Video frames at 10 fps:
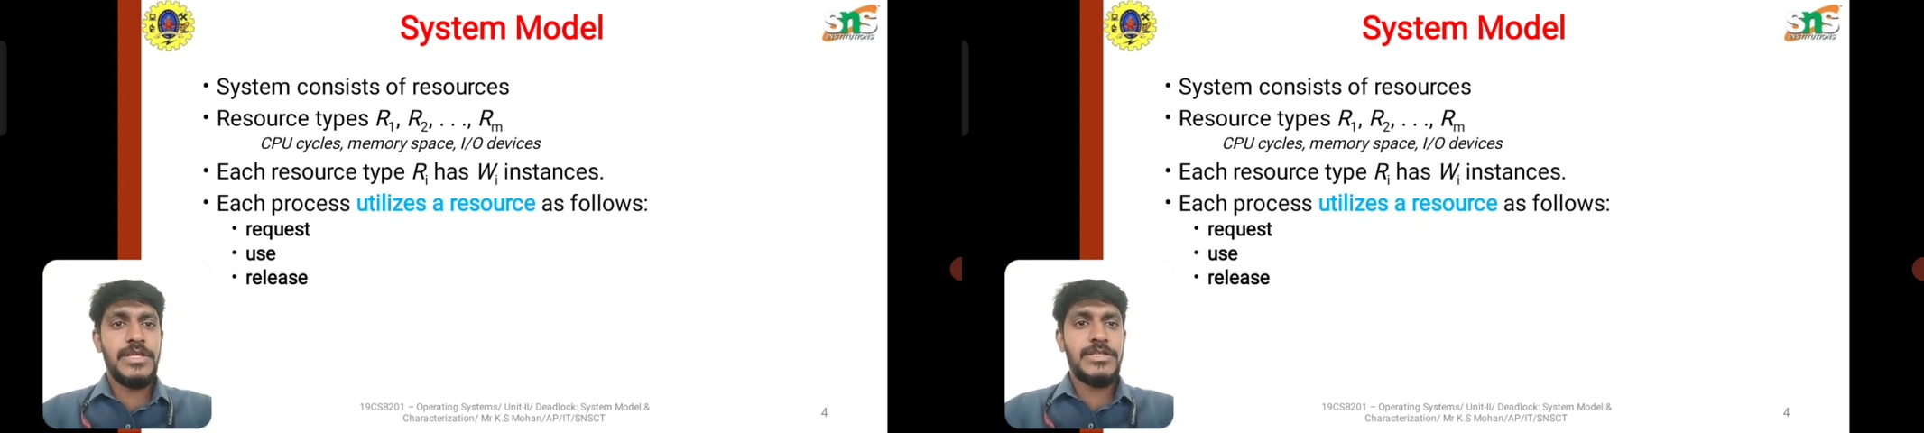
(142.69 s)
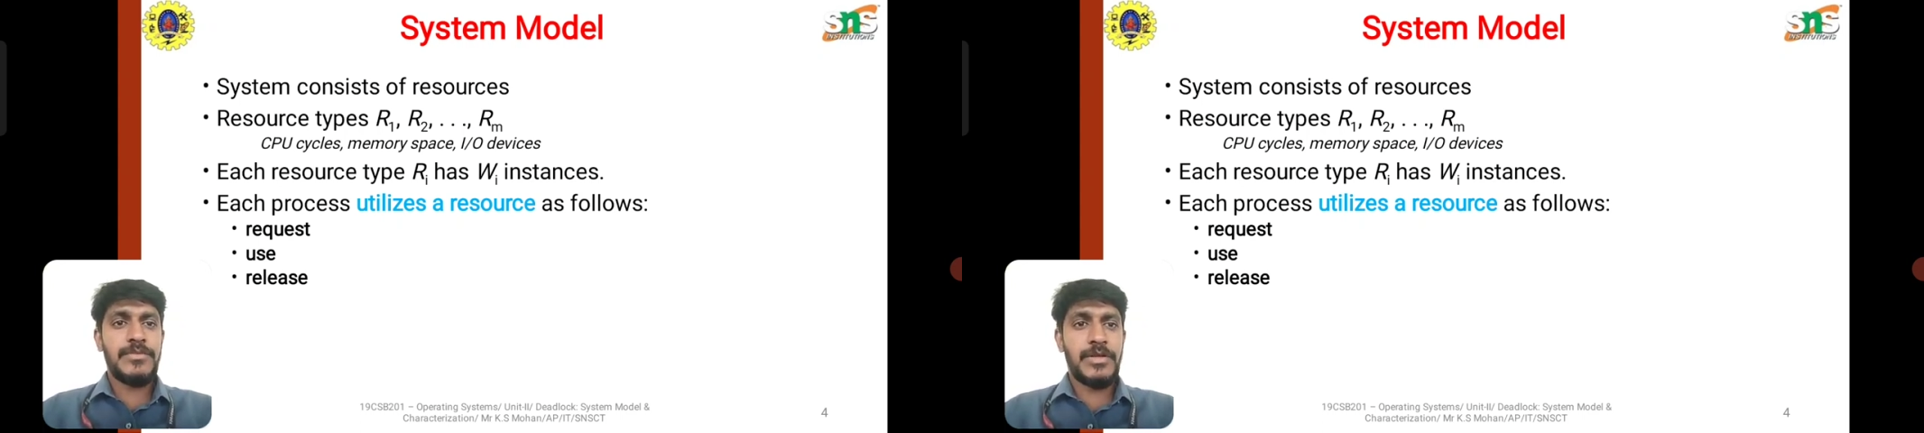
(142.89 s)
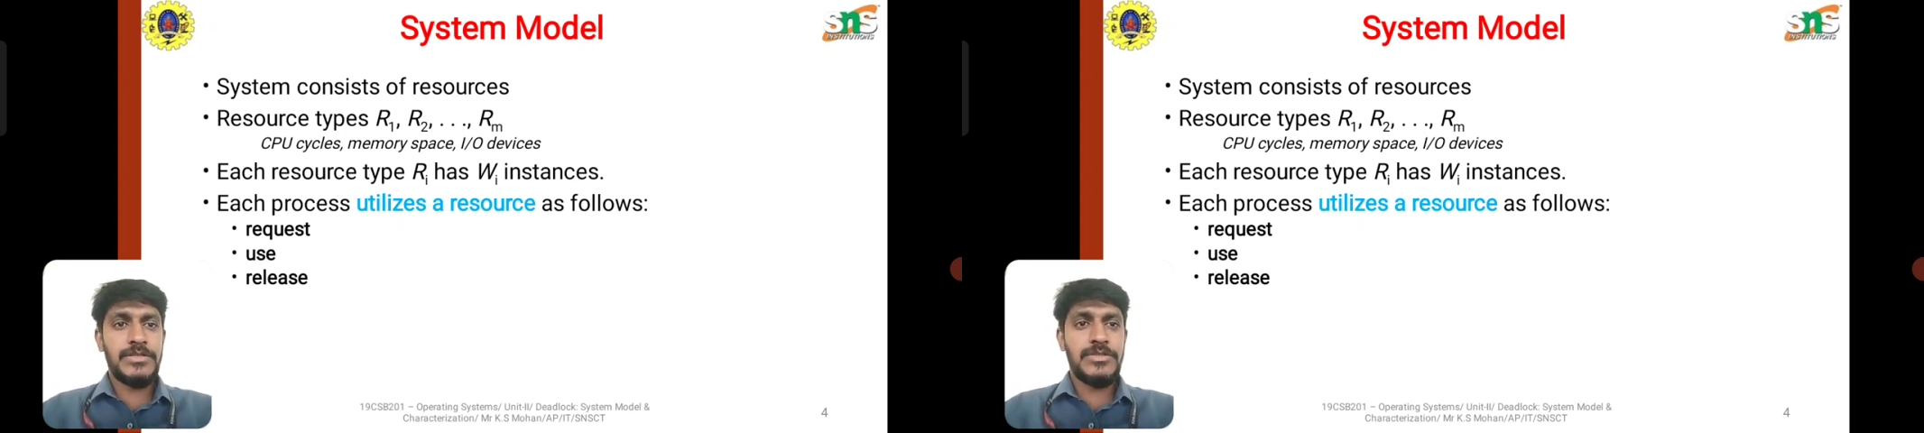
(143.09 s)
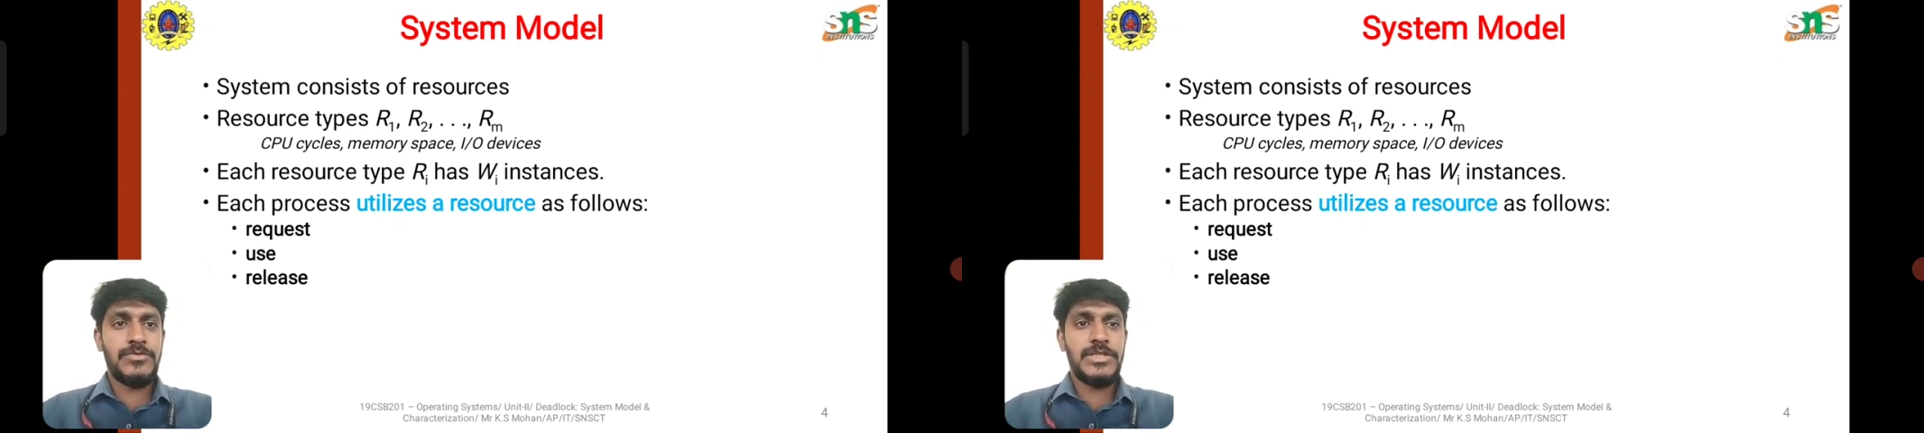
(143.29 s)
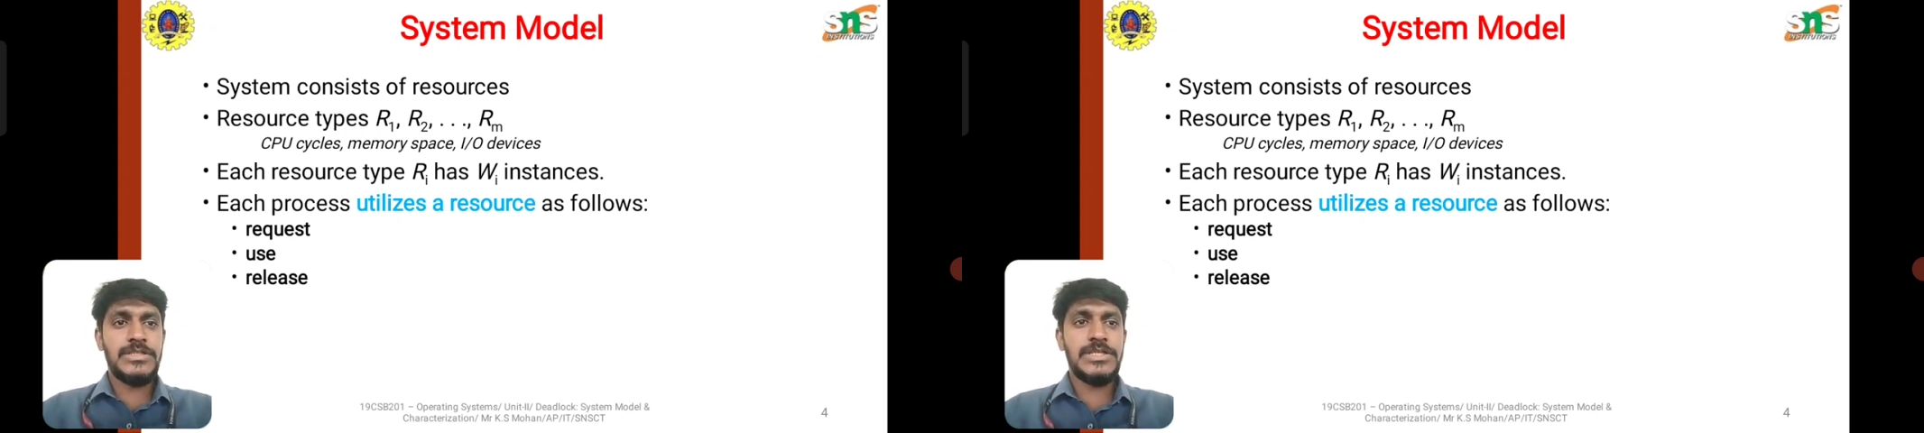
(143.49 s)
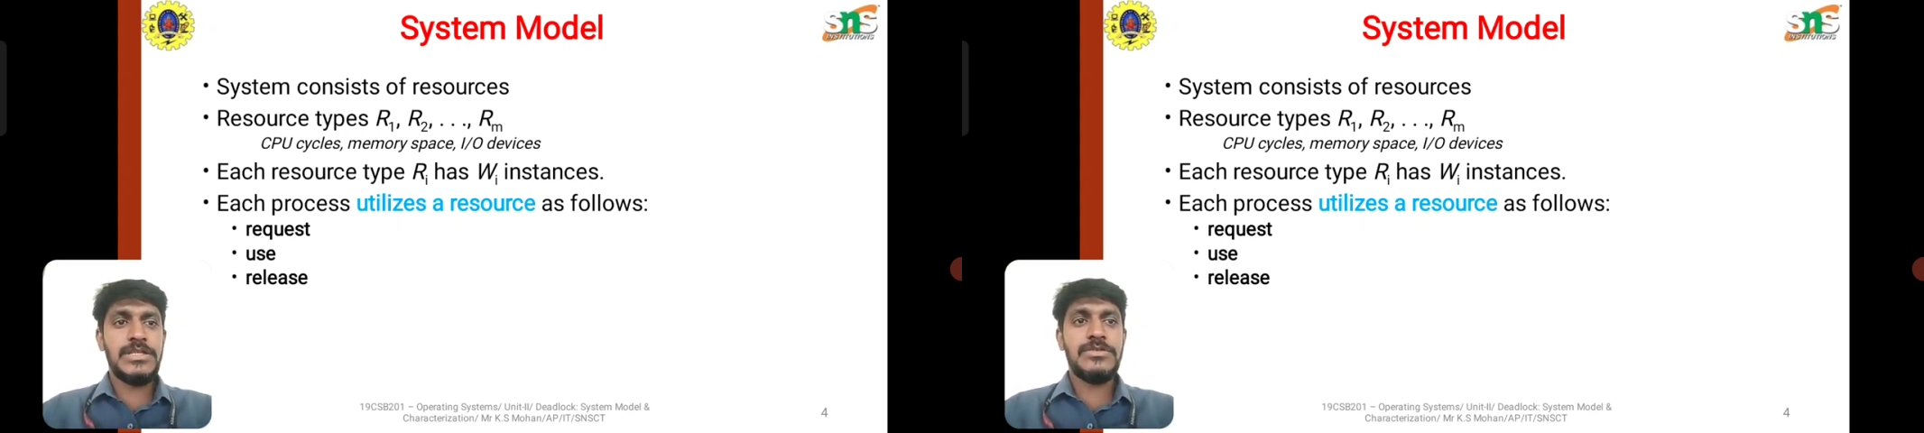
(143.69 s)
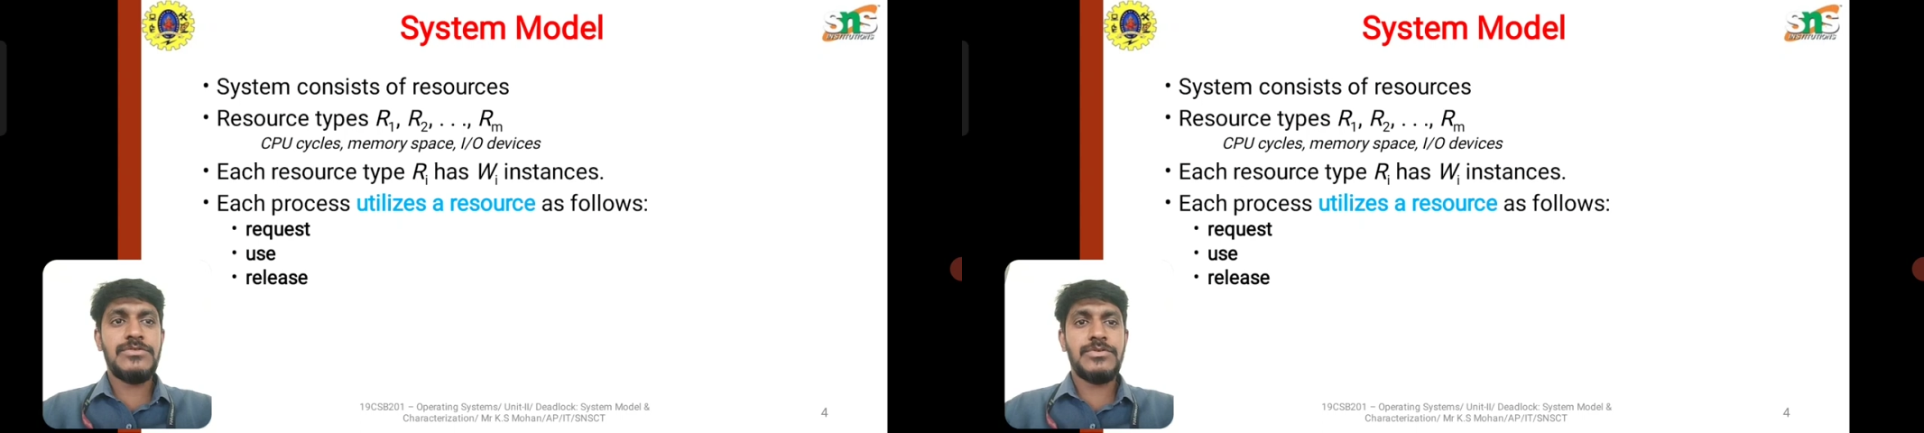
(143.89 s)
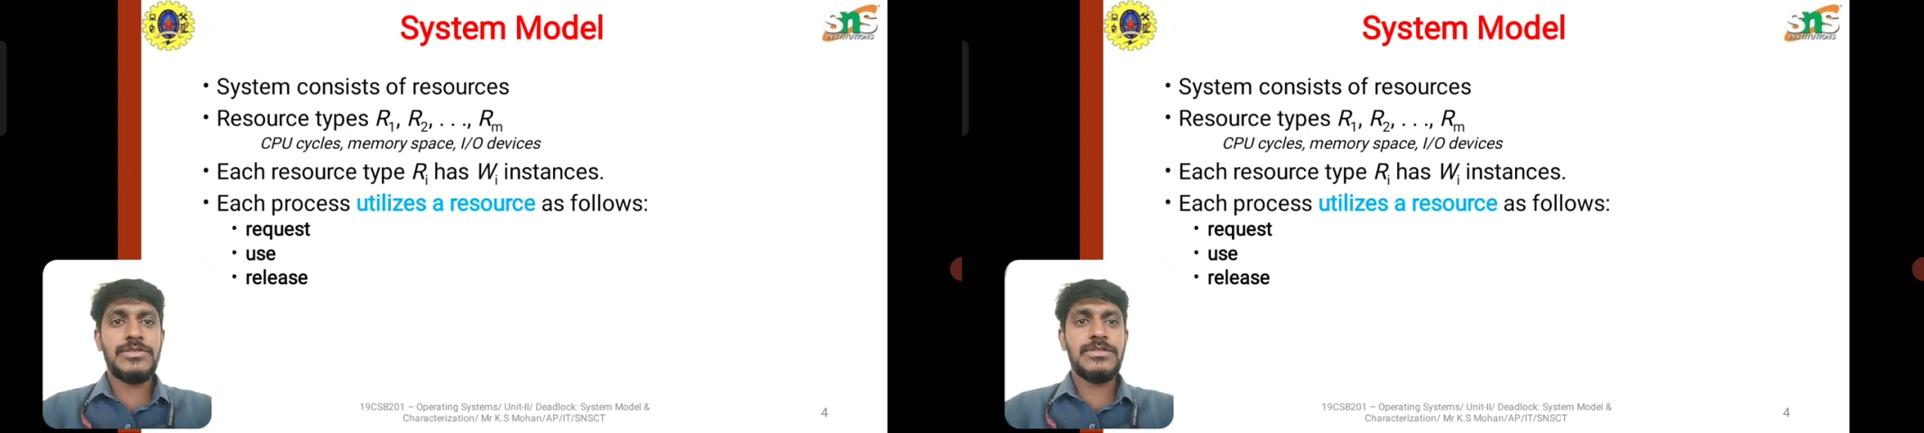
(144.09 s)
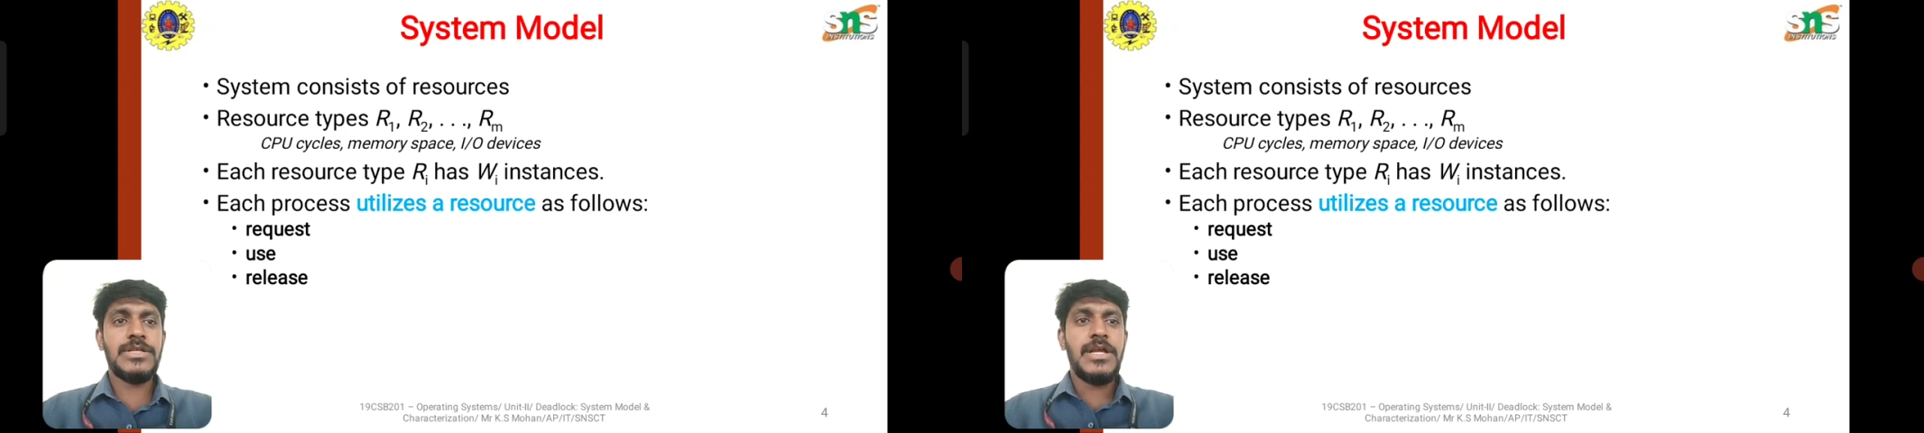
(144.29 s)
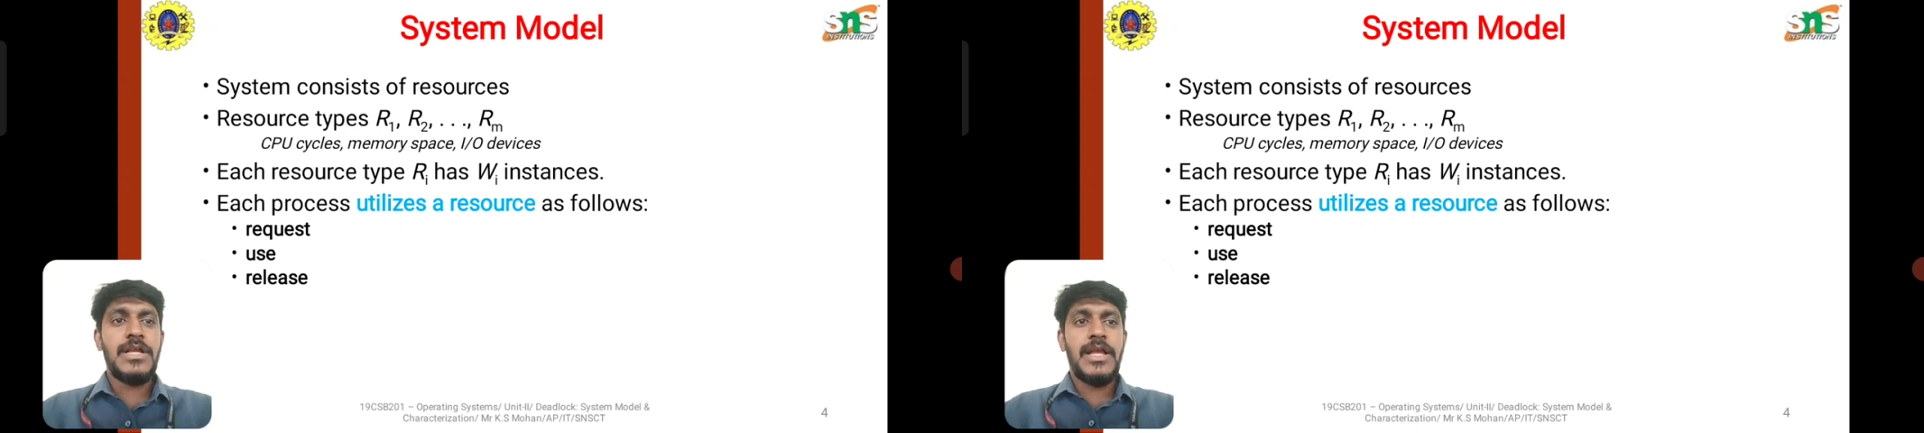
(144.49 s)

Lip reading: Each process utilizes resources